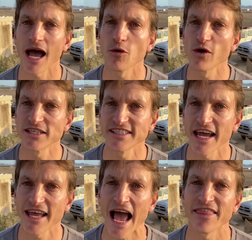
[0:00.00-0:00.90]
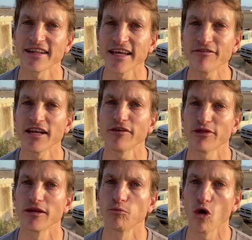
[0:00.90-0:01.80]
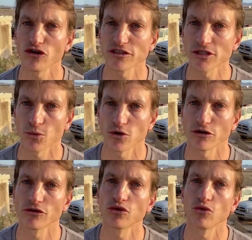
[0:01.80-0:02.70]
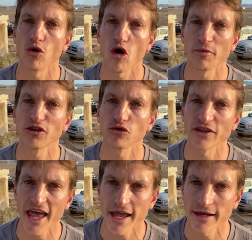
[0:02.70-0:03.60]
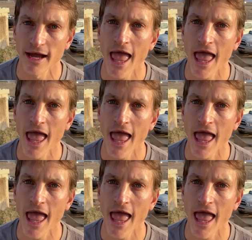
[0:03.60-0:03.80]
I will say that even if the borders were to open today,